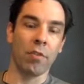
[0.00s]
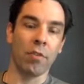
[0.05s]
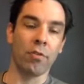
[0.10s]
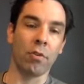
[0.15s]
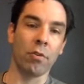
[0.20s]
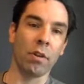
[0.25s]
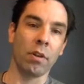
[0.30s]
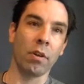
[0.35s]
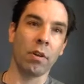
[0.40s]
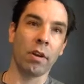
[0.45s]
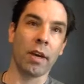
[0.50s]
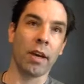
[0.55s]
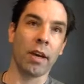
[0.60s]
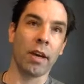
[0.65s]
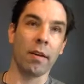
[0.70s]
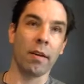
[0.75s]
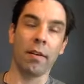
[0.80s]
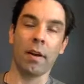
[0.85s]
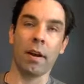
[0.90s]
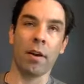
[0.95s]
So you look at
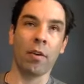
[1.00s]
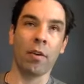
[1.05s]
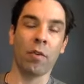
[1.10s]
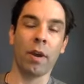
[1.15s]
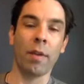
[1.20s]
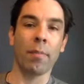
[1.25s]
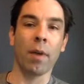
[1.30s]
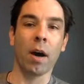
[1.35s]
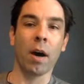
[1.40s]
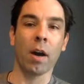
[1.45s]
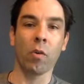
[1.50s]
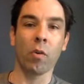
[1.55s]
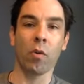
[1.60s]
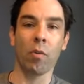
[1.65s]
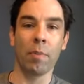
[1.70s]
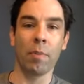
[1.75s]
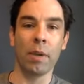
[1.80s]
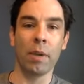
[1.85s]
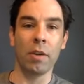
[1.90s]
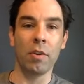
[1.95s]
a great model would
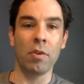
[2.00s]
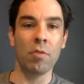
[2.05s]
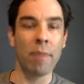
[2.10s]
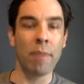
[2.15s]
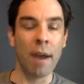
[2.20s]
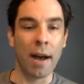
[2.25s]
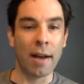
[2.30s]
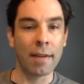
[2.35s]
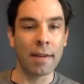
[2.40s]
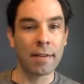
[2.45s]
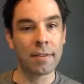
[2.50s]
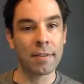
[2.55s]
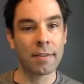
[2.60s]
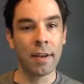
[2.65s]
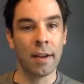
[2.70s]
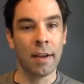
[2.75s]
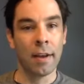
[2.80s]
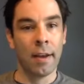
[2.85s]
be UMass,